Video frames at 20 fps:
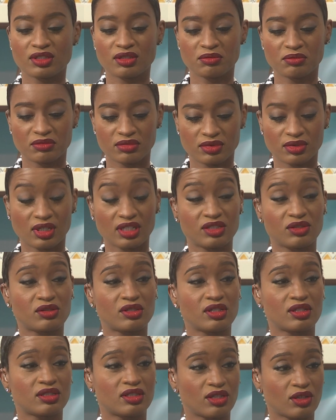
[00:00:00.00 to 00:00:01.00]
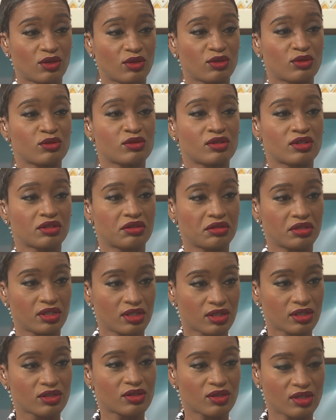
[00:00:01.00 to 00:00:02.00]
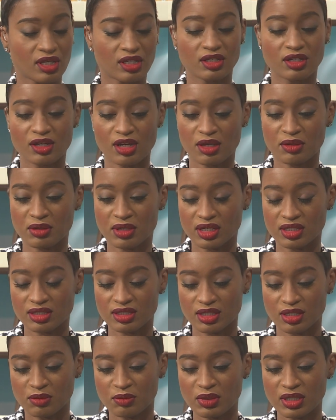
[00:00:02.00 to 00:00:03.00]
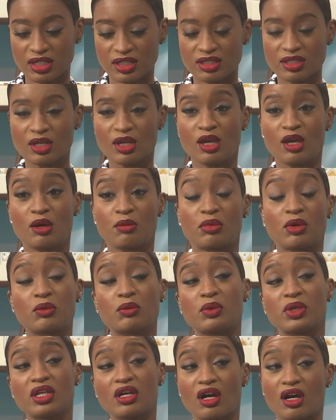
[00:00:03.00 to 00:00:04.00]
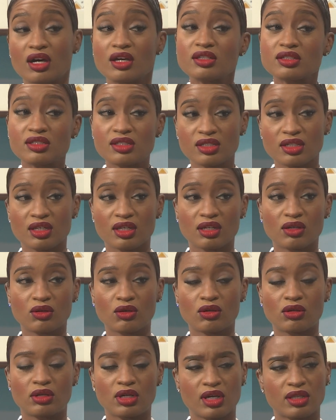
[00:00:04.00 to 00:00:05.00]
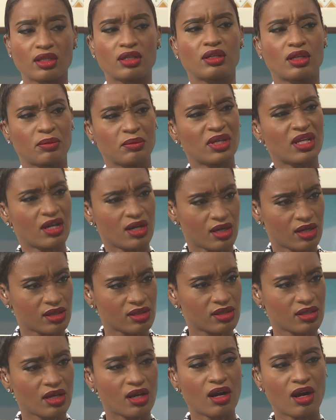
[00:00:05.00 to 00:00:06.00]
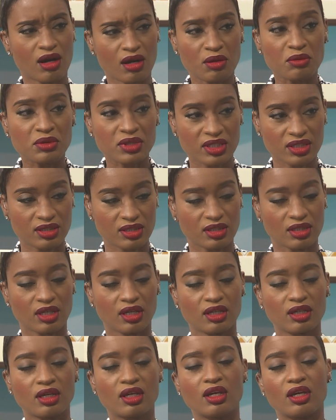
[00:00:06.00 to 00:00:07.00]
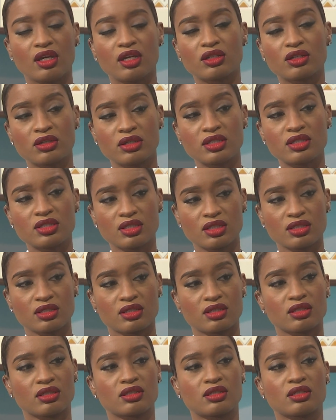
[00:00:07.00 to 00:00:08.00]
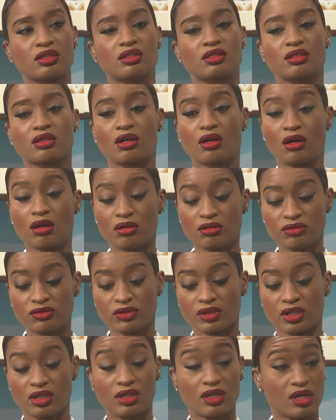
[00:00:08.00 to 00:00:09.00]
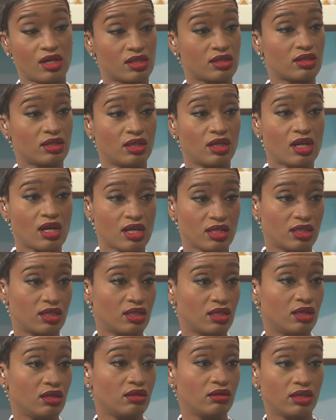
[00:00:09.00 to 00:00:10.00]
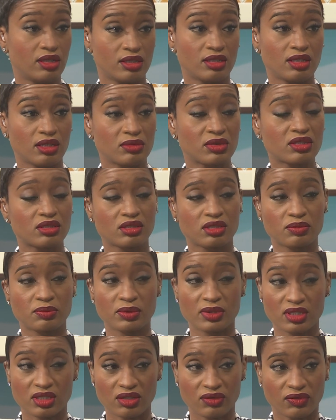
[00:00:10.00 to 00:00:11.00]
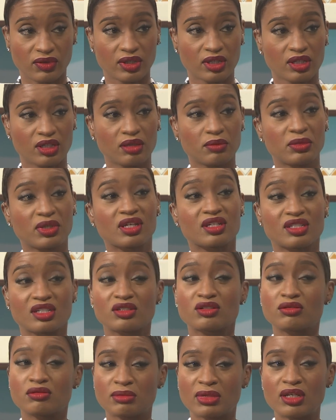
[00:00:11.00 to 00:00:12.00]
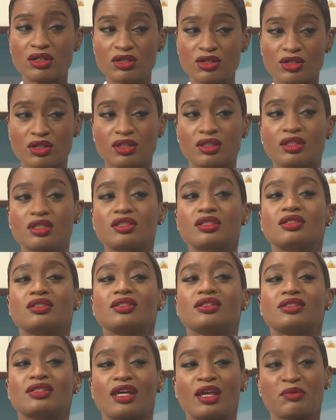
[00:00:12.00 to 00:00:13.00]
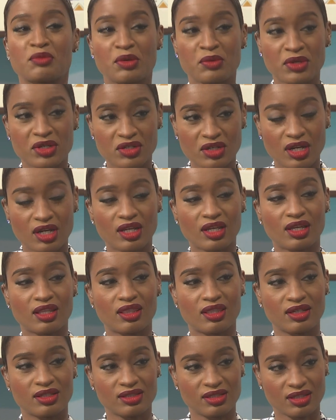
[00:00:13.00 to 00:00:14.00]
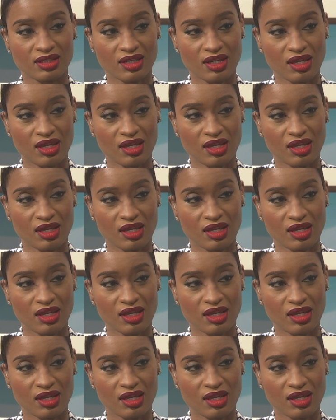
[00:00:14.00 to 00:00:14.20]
want to, as you say, take all those ingredients so that the crime can not take mm -hmm. place. But we are seeing, or rather, let me ask, are mm -hmm. we seeing increased instances of larceny at the ATM specifically? Mm. Because as you mentioned, this is the time when we're trying to get things